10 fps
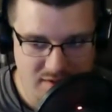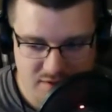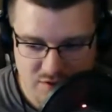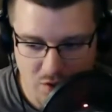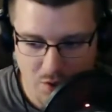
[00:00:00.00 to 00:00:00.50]

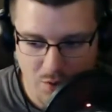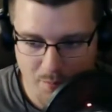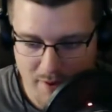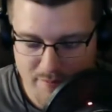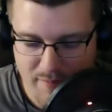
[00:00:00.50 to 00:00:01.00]
so
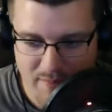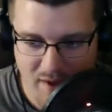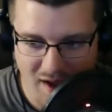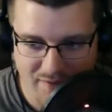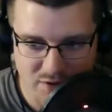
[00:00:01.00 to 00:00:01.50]
and maybe I
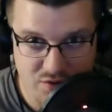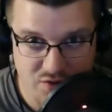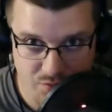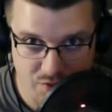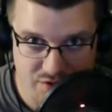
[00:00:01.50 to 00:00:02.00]
have to do
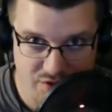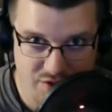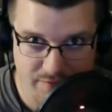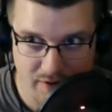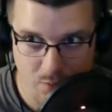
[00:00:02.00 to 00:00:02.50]
some research to
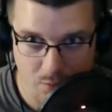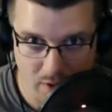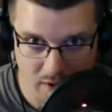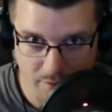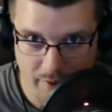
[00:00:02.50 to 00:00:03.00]
figure out what
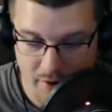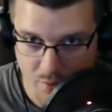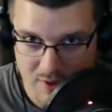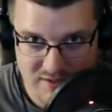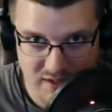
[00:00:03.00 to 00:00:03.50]
good
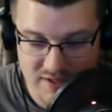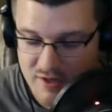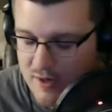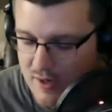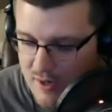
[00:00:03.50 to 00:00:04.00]
quest lines
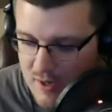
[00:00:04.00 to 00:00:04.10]
are.